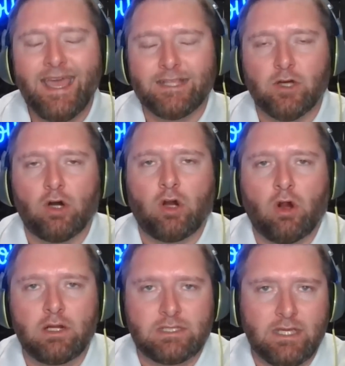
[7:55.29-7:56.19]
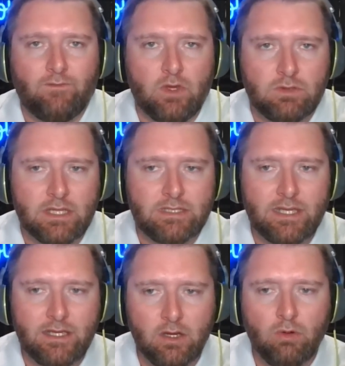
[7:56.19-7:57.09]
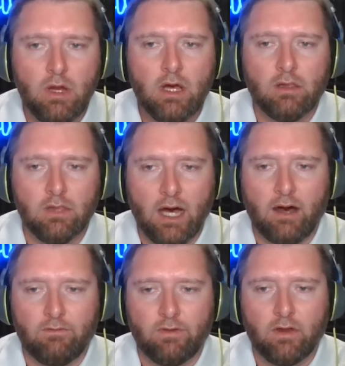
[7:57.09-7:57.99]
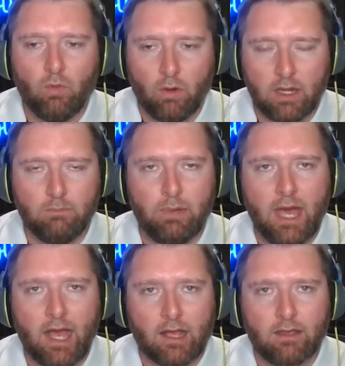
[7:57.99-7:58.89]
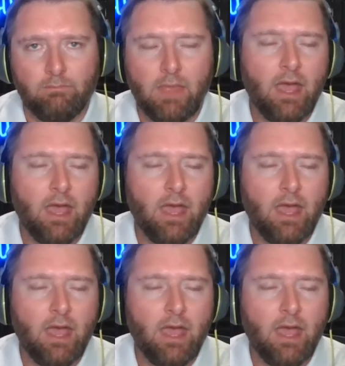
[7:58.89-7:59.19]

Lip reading: It's all courtesy of UCCU. Love where you bank.